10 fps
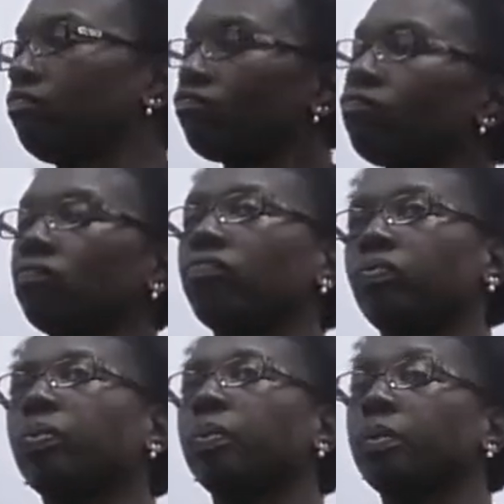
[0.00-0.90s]
again,
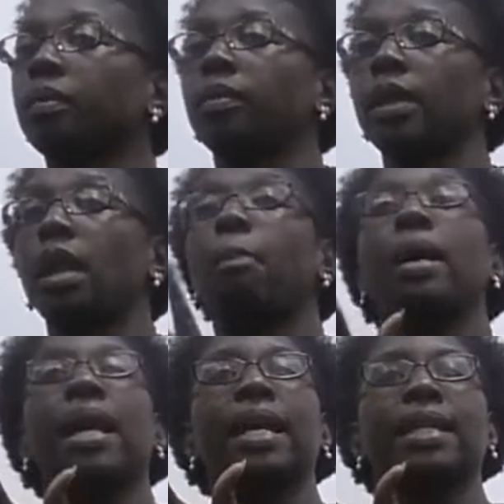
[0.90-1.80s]
it's kind of what
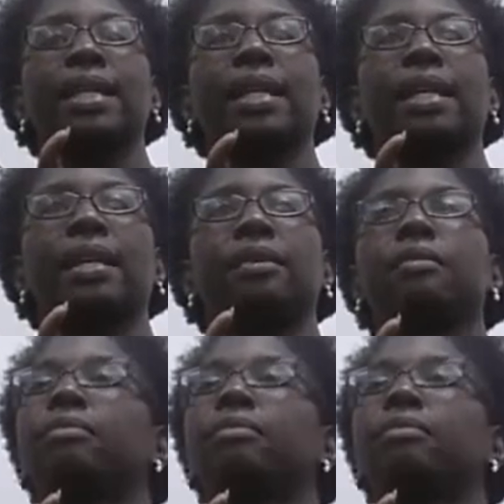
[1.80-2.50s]
works for me.